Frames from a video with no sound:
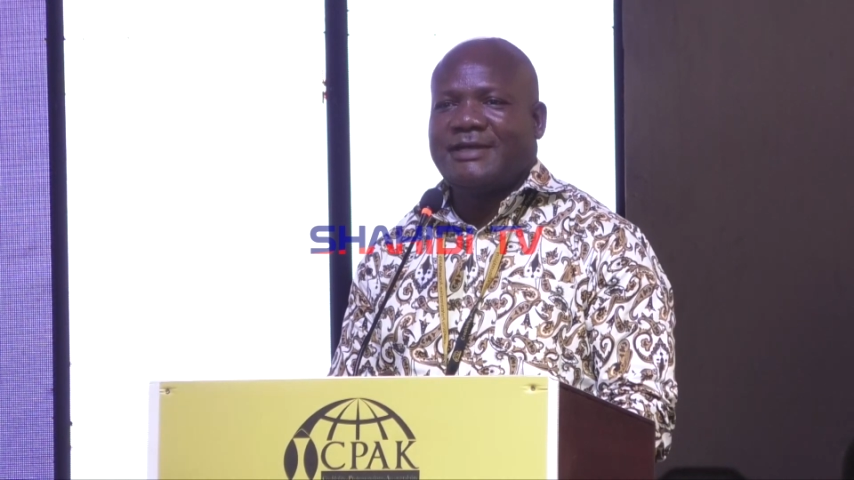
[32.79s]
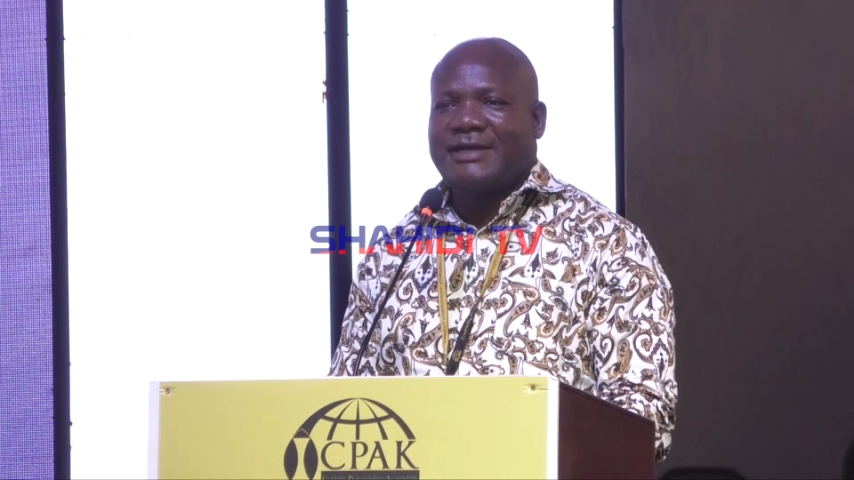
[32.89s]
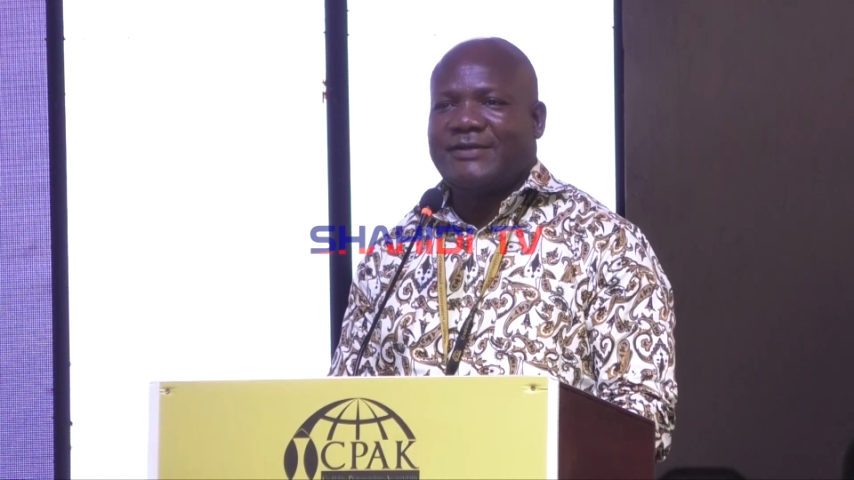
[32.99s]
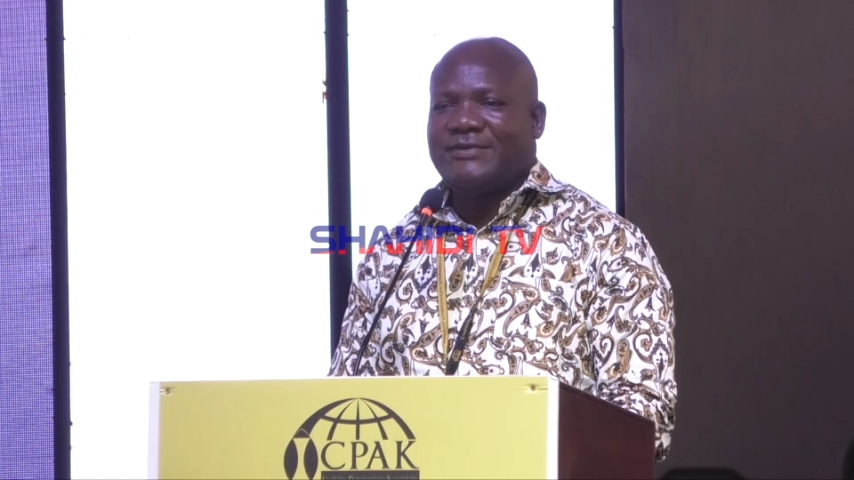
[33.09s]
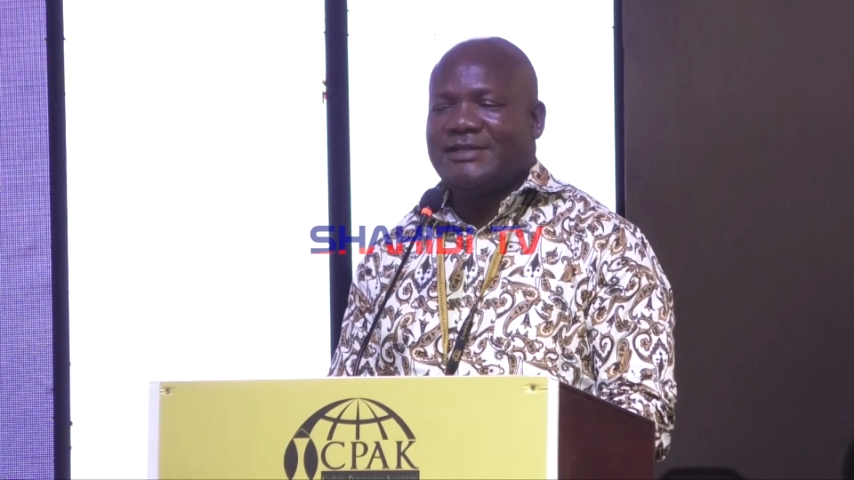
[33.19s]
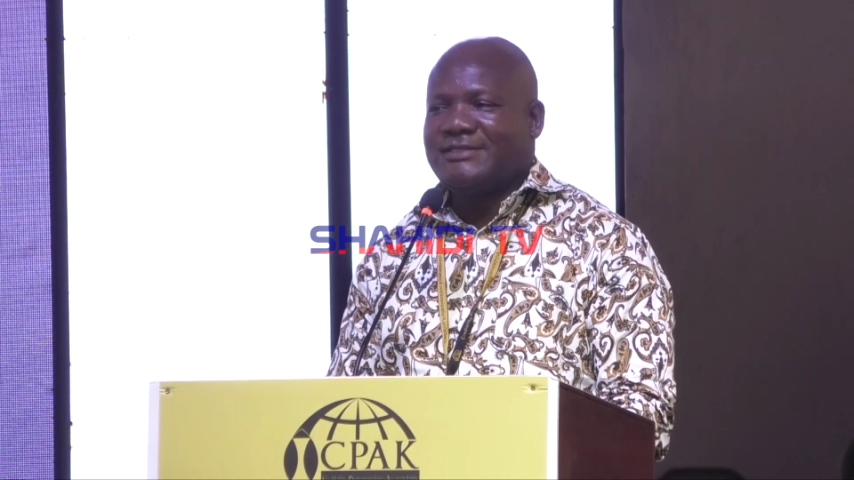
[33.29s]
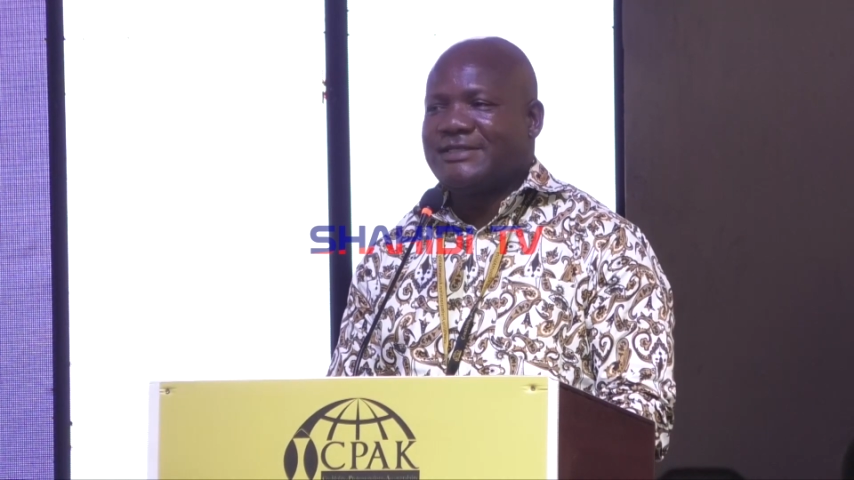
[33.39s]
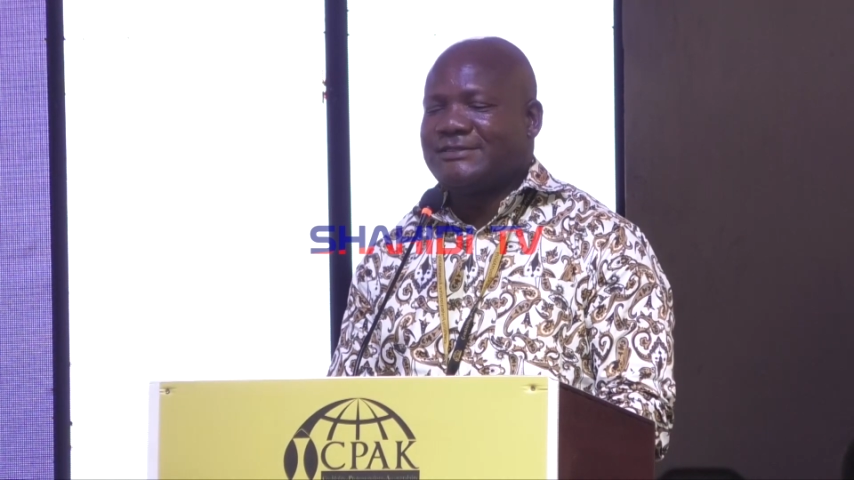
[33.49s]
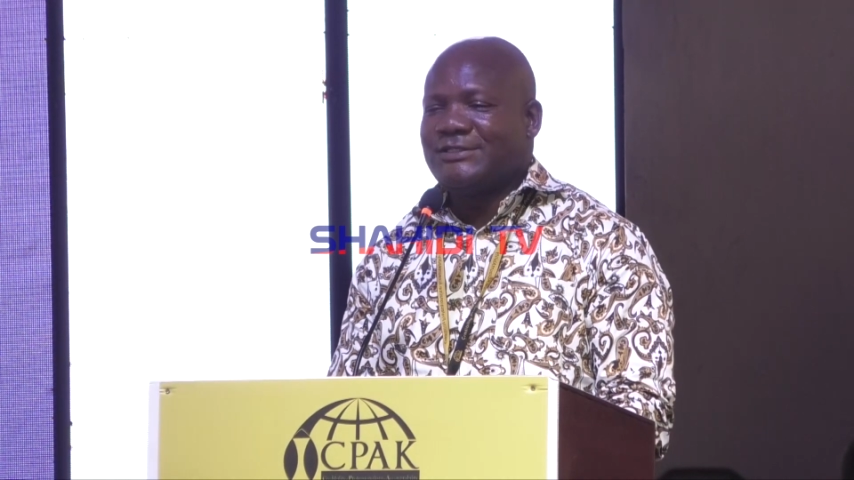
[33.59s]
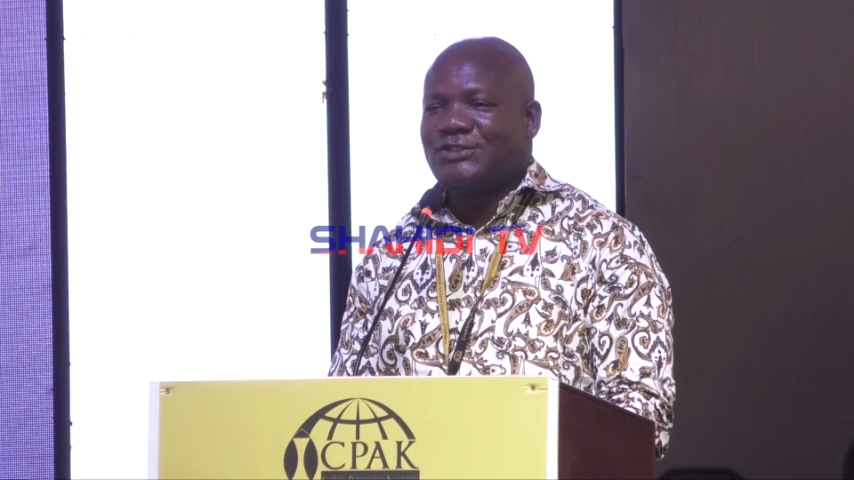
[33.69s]
uh, there is
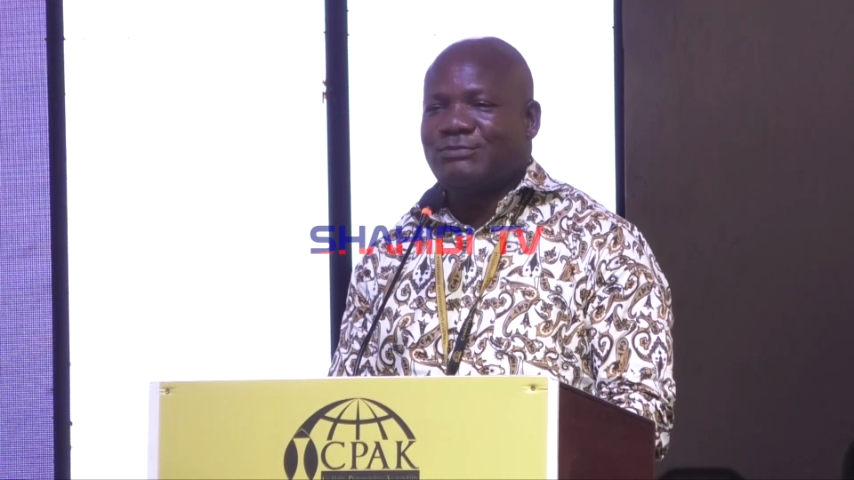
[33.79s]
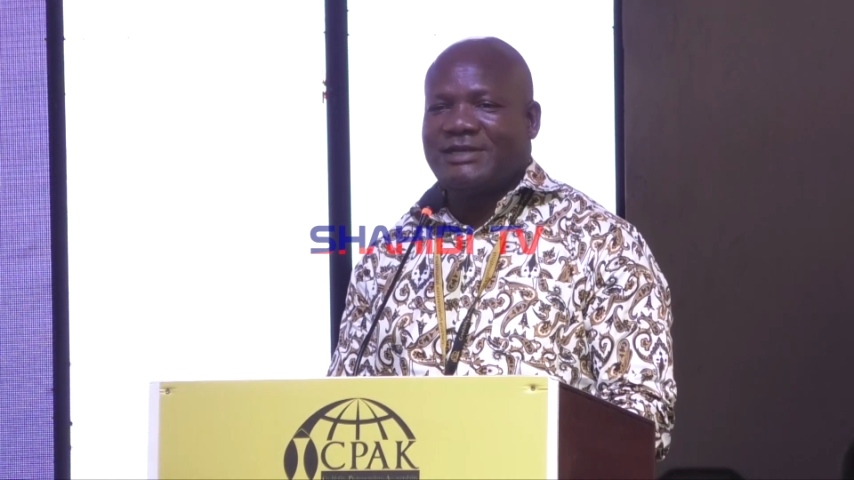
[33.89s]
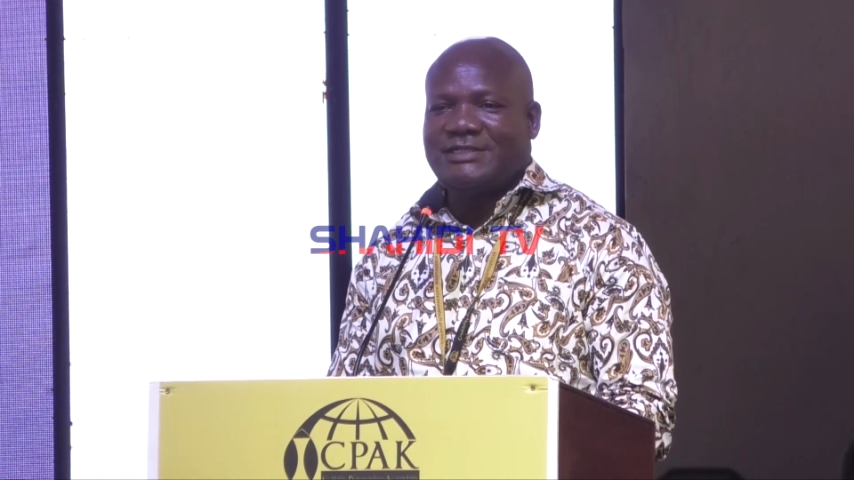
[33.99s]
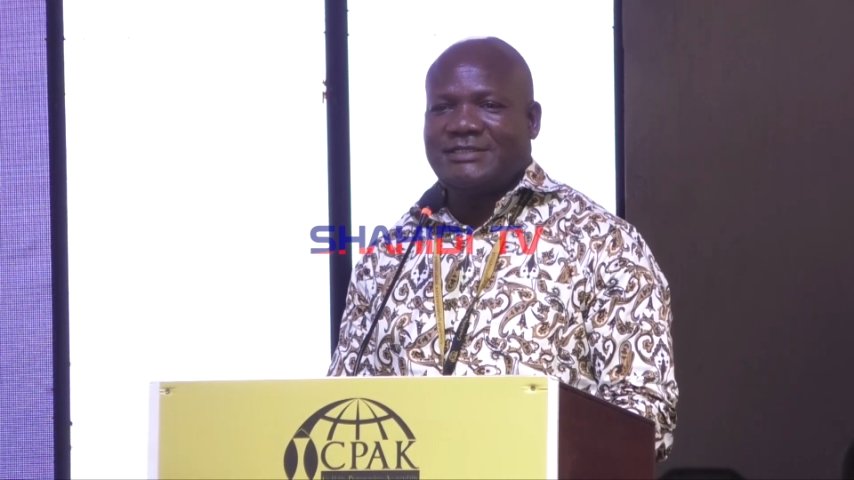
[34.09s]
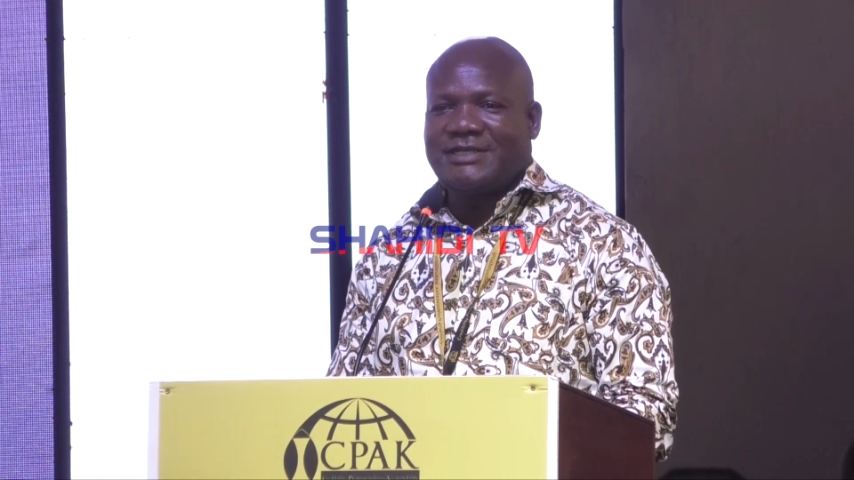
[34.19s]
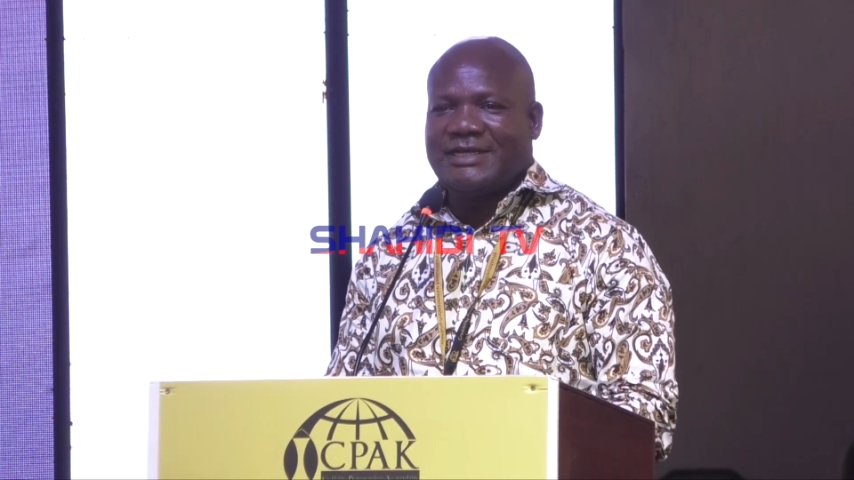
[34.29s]
a systematic